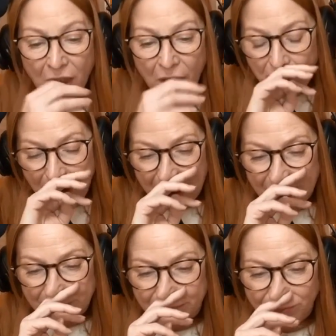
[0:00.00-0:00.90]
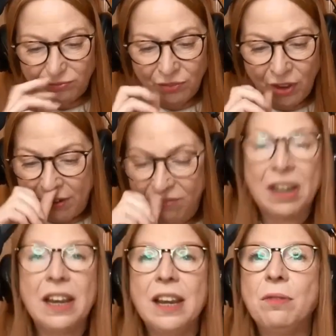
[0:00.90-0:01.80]
Well, I
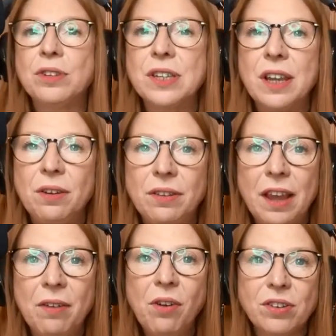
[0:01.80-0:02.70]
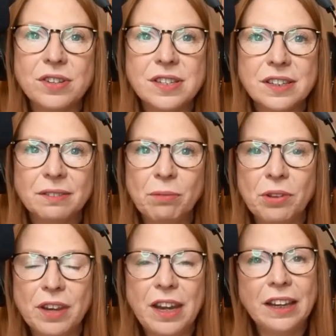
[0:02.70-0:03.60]
really want to know who that was, more
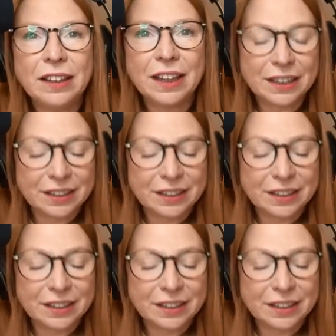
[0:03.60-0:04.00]
than anything.